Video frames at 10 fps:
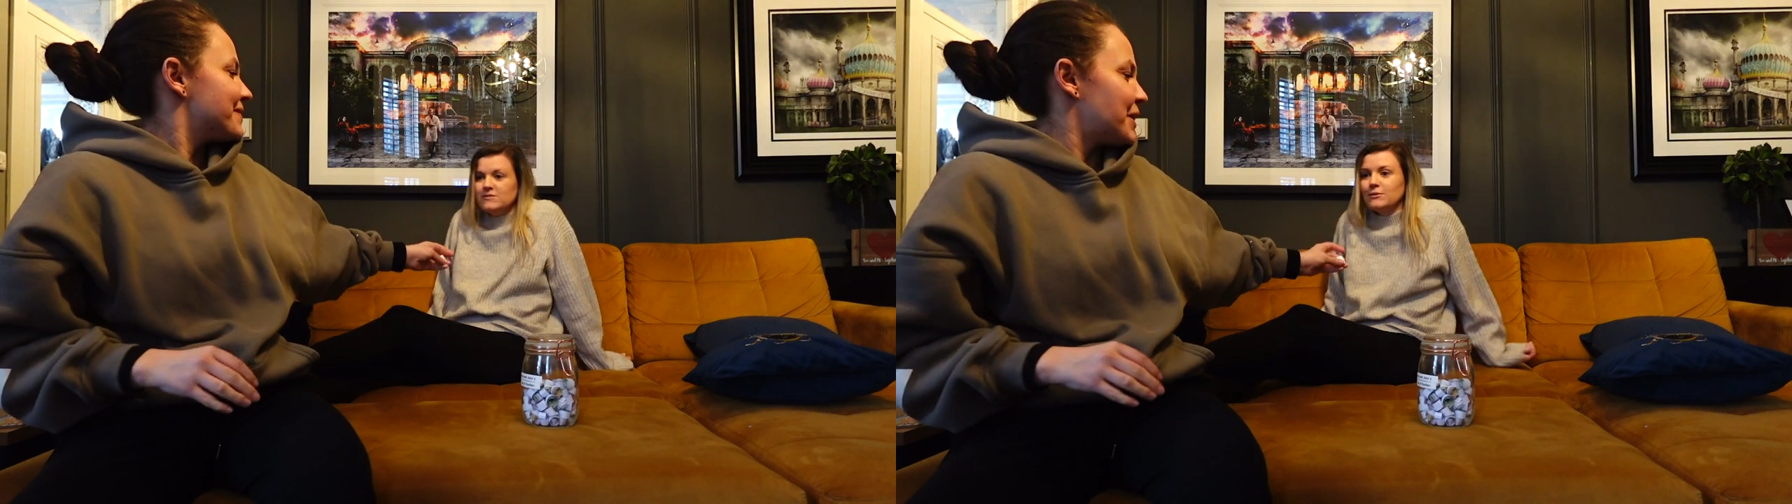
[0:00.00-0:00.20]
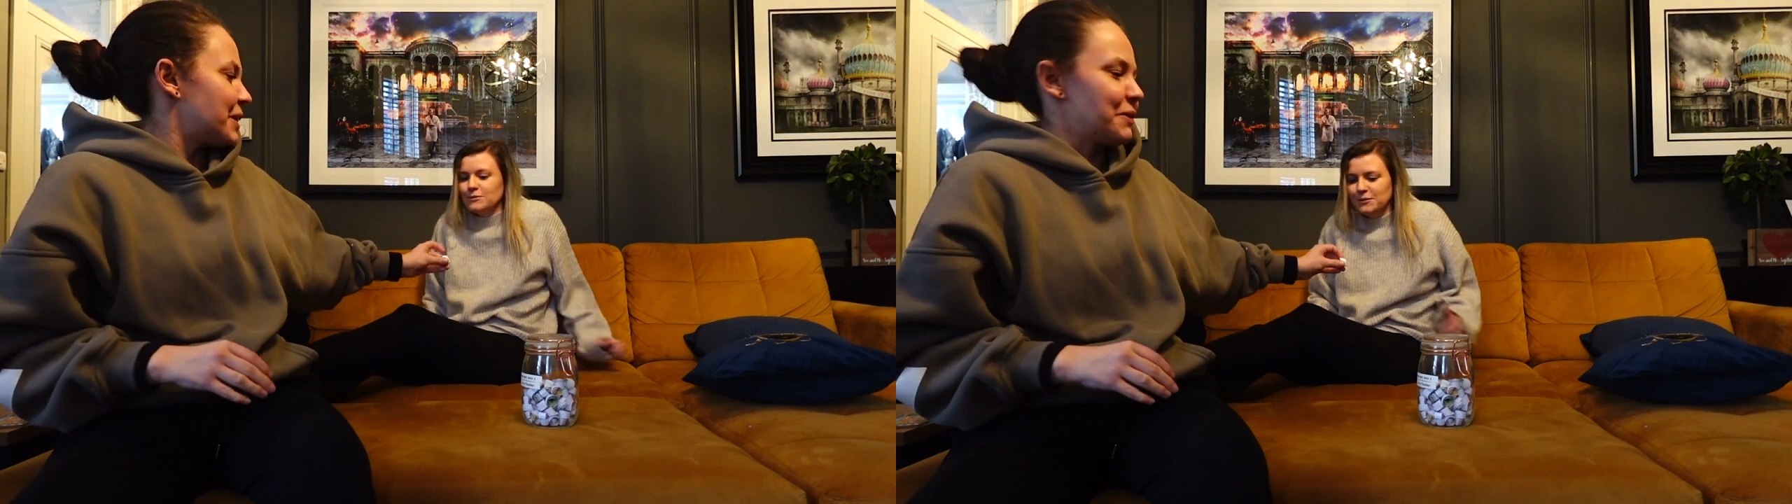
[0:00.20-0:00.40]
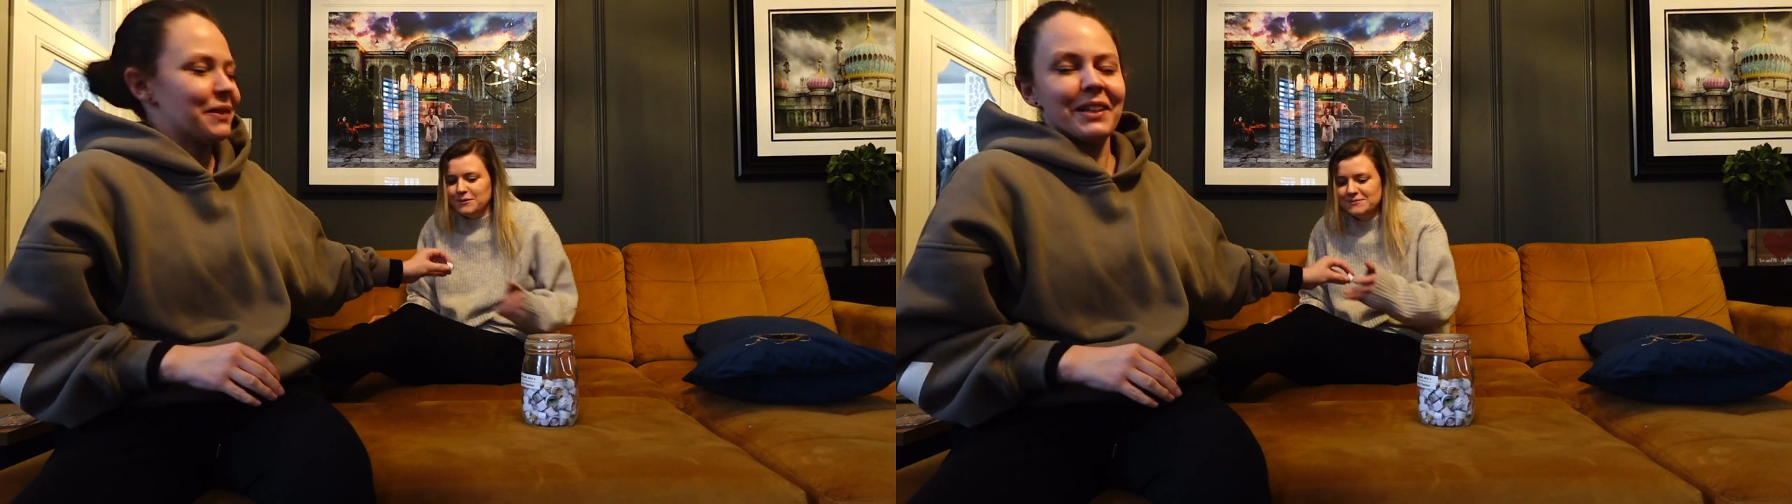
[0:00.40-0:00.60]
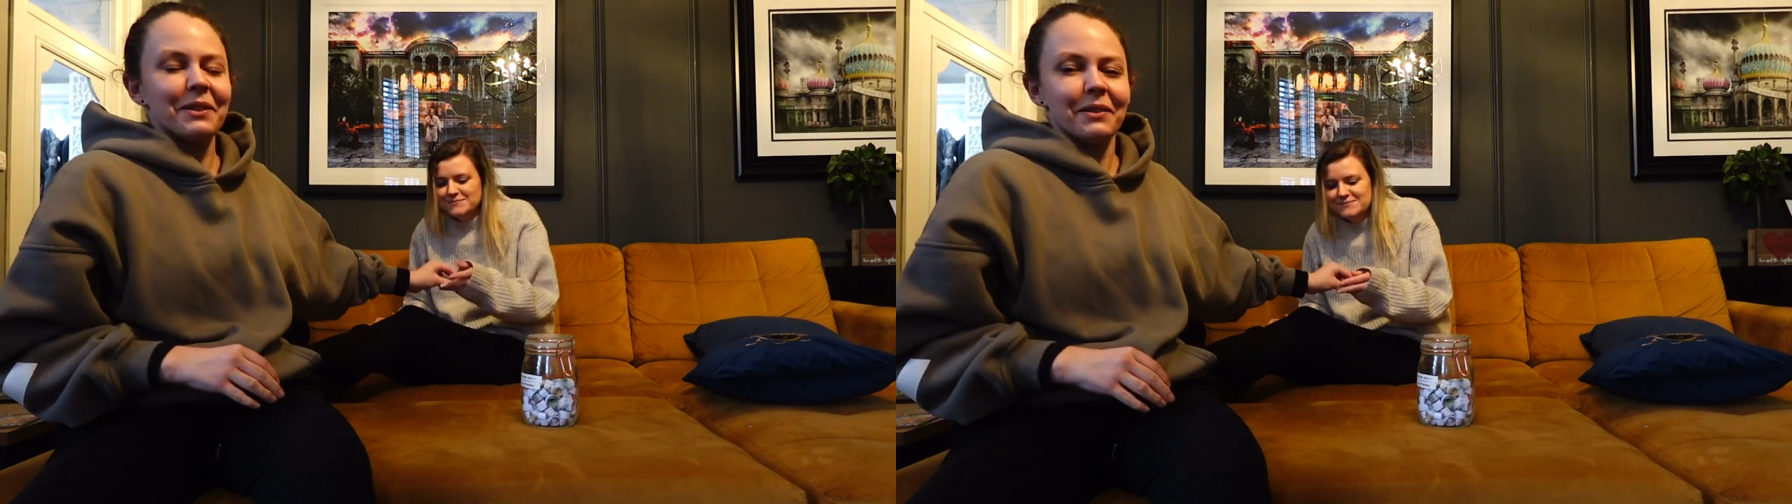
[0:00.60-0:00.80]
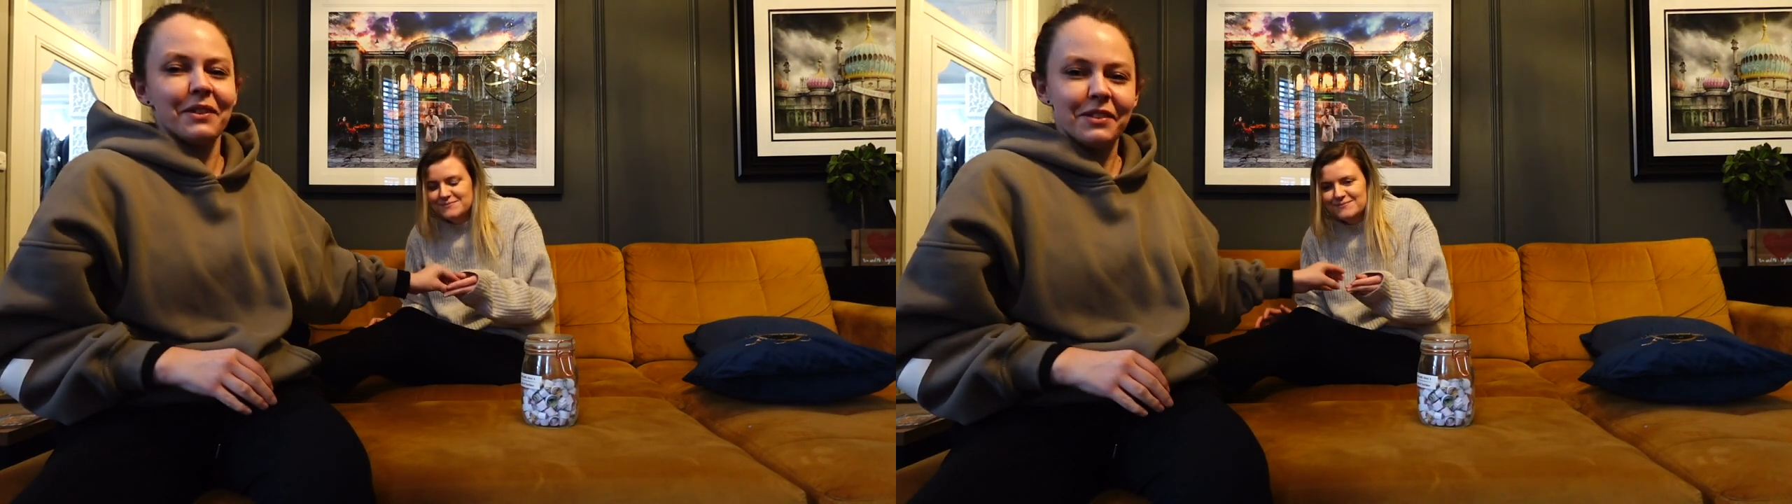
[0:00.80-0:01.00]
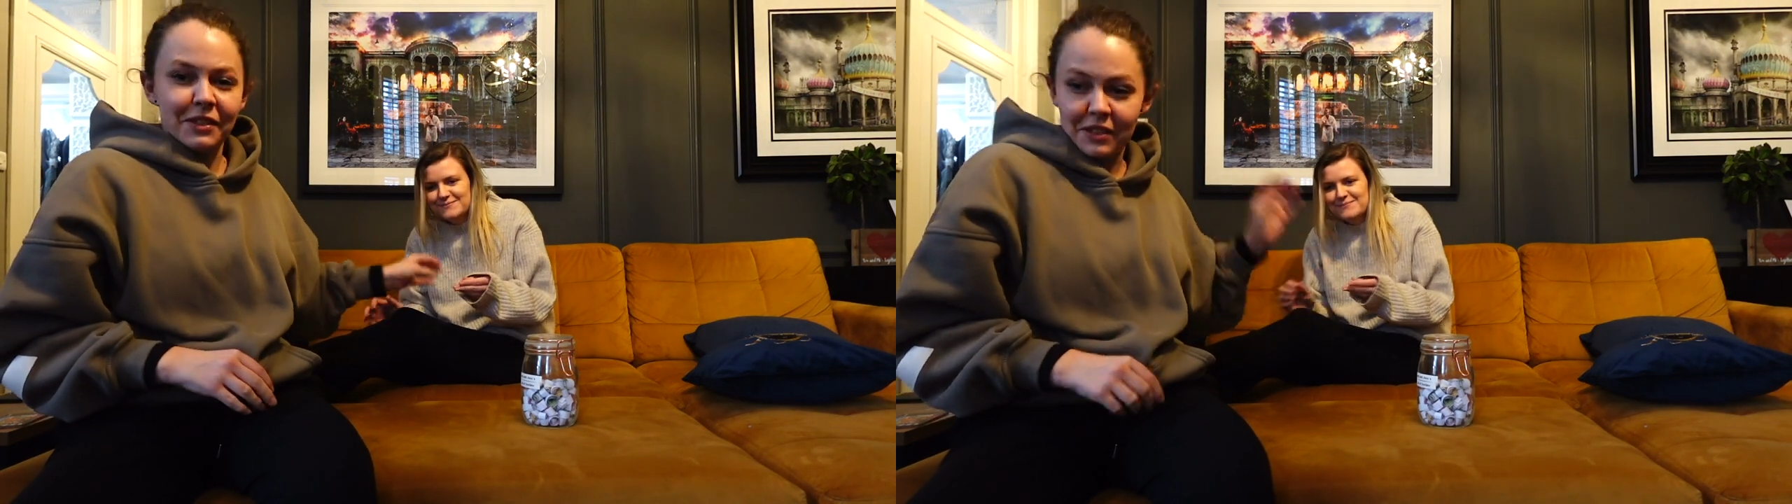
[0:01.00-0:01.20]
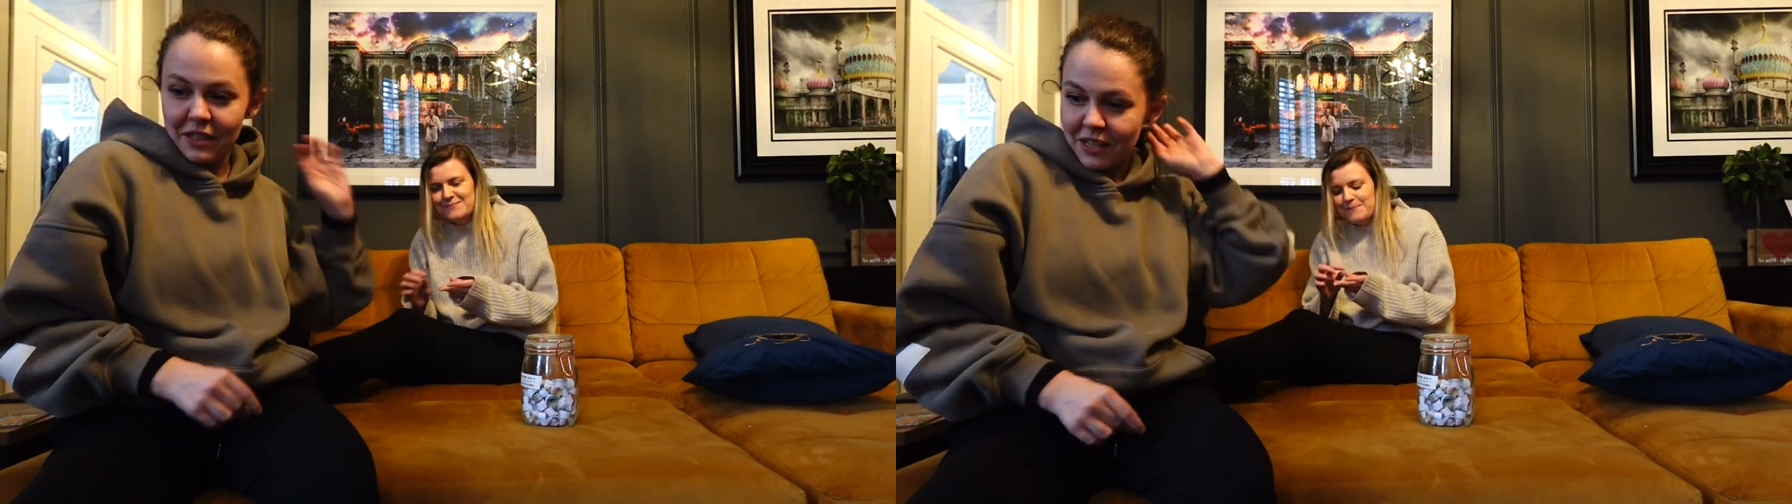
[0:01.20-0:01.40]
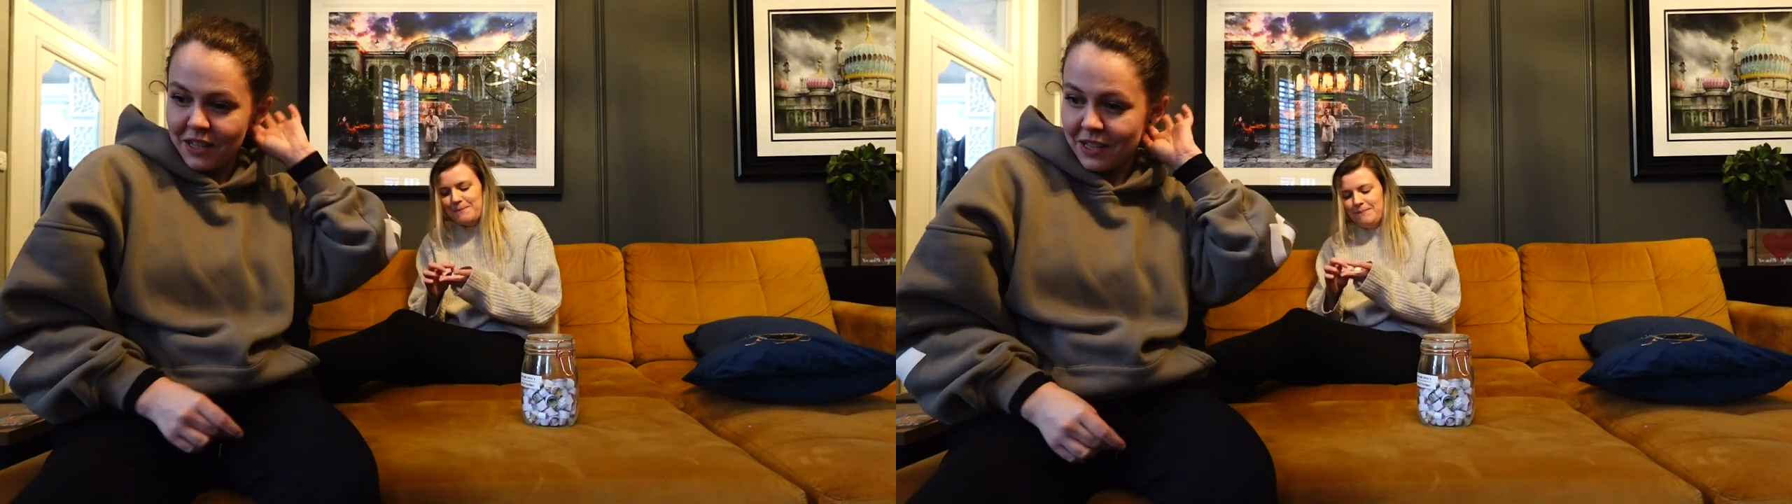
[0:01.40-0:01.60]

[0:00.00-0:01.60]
No. Oh. You really gone? It's on. Let's just...